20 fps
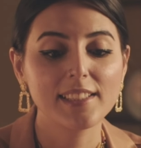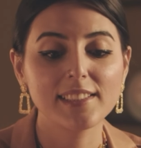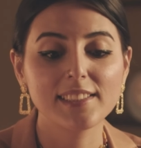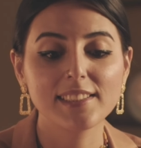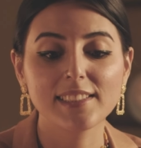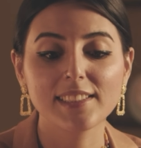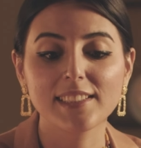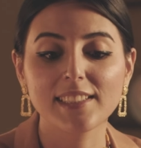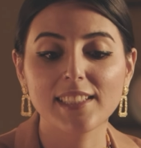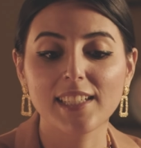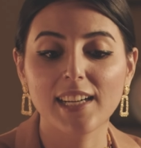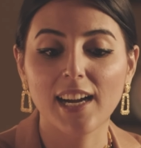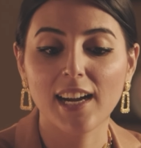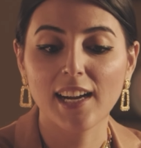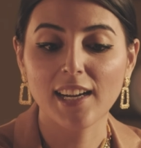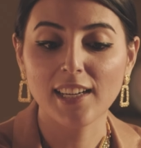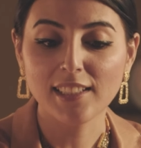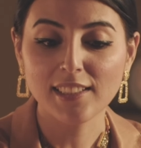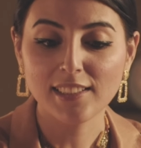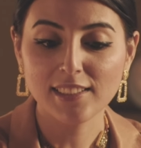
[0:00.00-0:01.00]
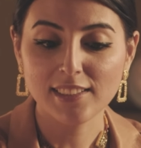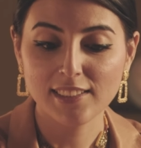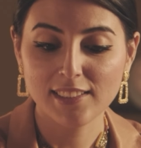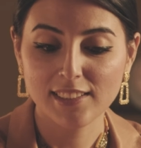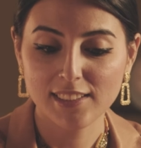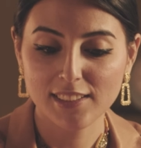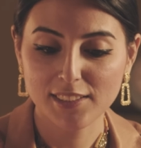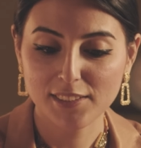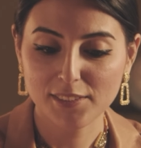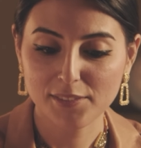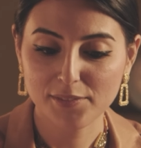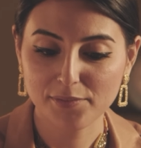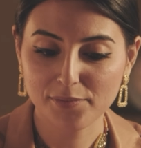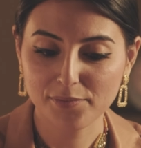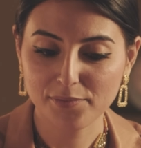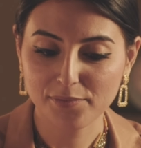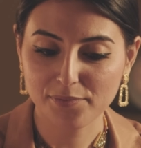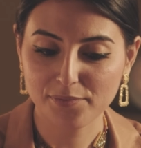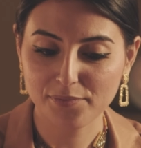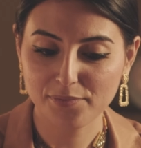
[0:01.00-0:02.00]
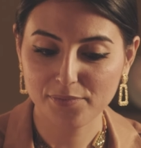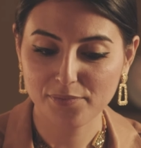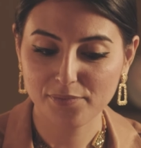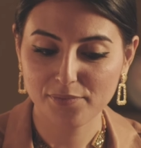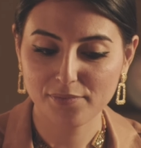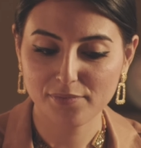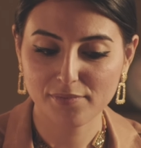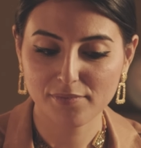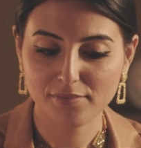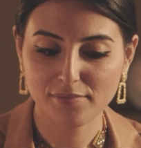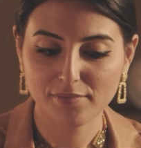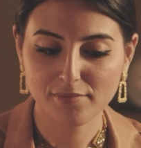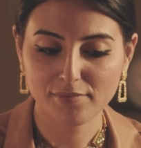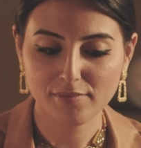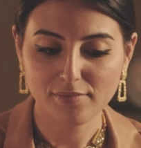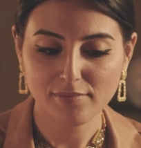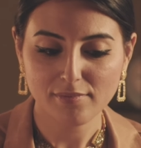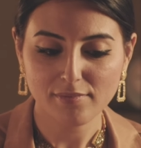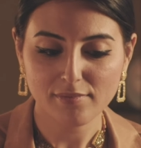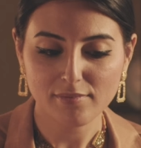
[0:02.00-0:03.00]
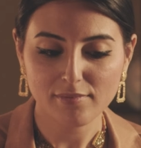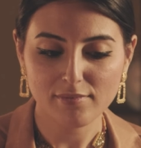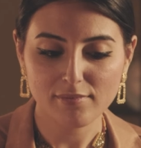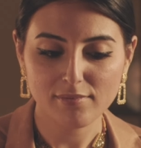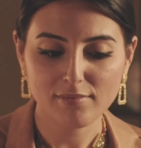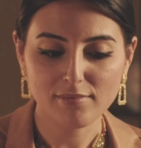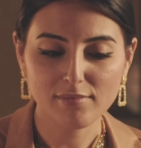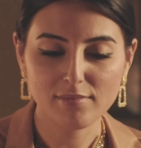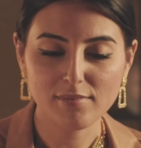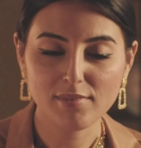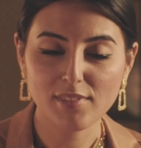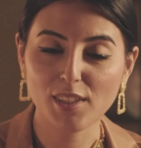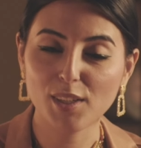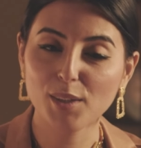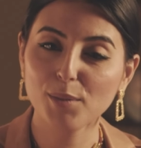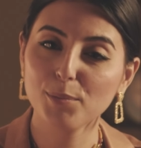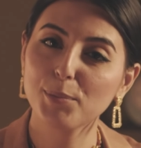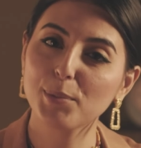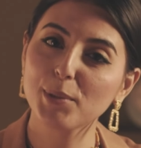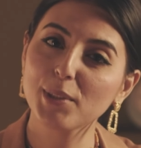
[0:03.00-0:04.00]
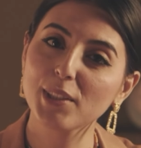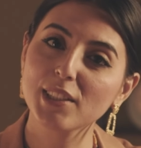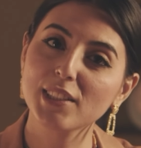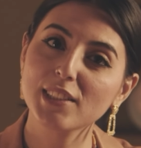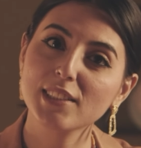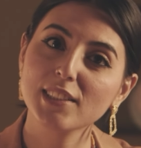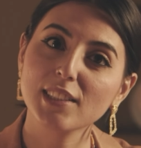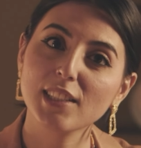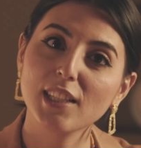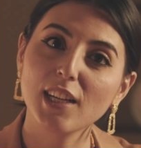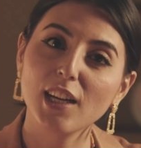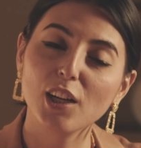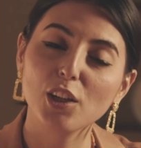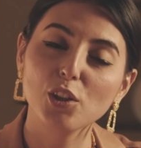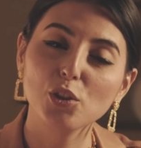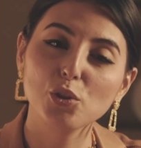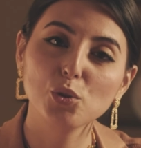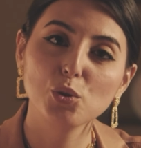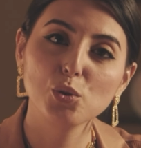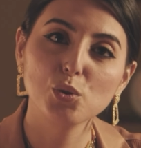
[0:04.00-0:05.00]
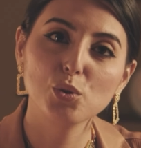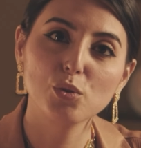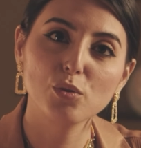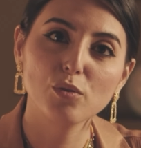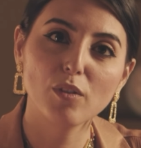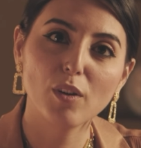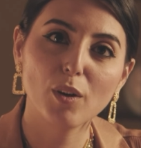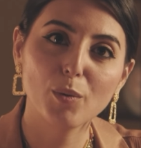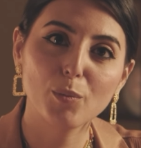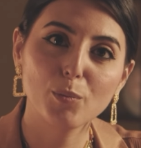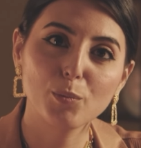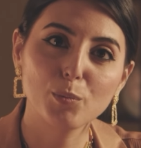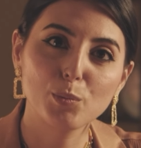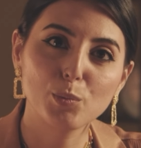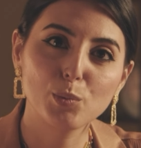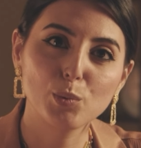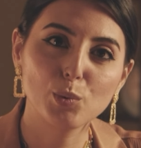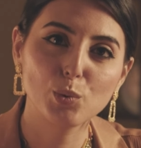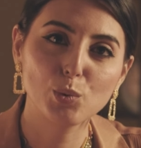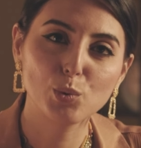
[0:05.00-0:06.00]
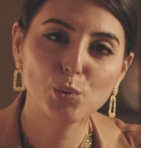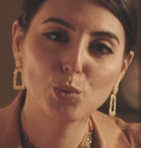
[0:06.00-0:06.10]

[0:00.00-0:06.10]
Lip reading: is needed to make space for what's really meant for you. Great things are coming.